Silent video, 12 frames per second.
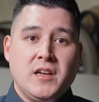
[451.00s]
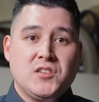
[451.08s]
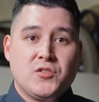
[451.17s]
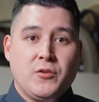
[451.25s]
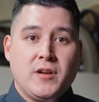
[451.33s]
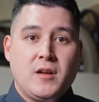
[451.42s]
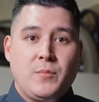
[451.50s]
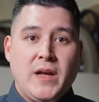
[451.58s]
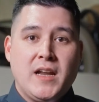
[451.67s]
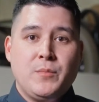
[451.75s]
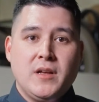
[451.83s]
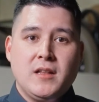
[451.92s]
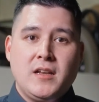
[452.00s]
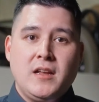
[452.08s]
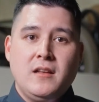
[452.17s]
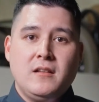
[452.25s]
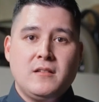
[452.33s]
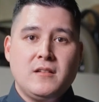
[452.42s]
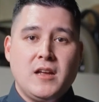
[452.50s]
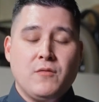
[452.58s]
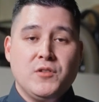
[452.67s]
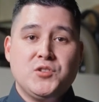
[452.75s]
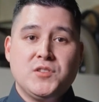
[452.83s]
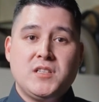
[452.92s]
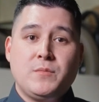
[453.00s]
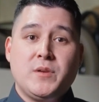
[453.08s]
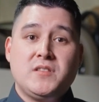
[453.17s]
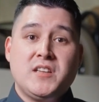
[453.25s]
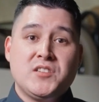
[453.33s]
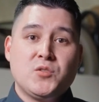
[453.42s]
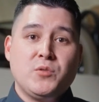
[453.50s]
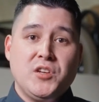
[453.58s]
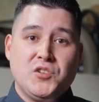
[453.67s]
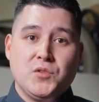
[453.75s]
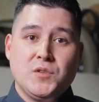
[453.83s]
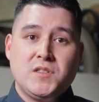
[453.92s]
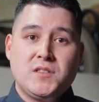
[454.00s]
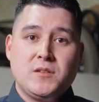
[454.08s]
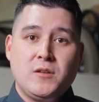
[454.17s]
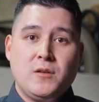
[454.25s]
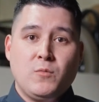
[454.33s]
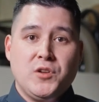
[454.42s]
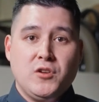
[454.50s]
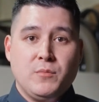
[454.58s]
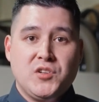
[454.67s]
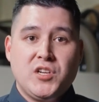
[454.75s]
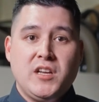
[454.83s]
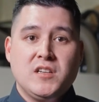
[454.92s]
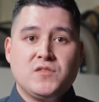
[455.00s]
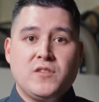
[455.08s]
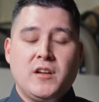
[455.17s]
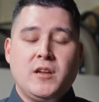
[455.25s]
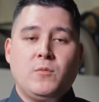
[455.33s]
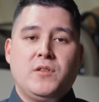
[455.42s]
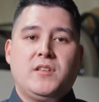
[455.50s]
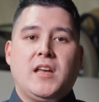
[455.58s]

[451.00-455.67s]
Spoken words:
ensuring compatibility and reducing potential issues when your machine is running with